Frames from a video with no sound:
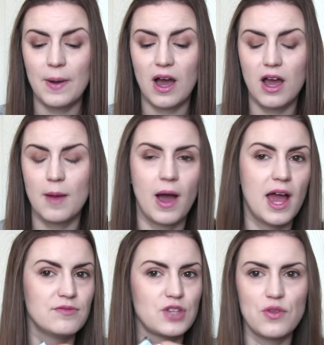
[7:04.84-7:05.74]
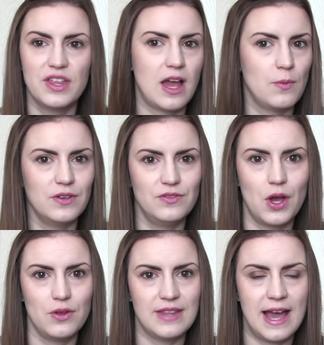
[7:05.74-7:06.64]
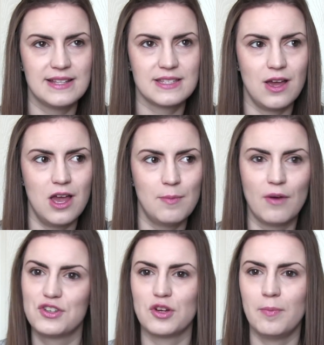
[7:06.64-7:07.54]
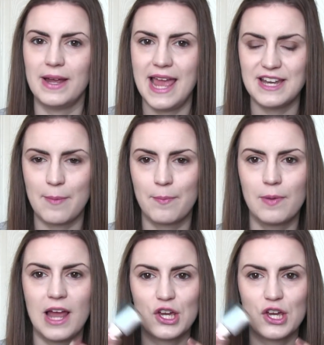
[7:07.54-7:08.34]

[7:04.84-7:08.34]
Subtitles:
but I don't think I would have known that off the top of my head.